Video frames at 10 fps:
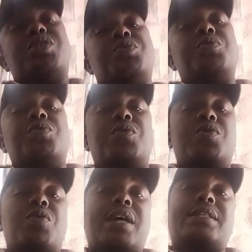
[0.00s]
to
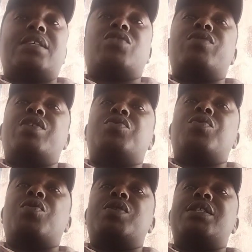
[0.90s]
you as a student
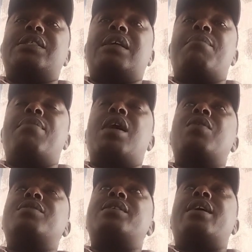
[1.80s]
to note is about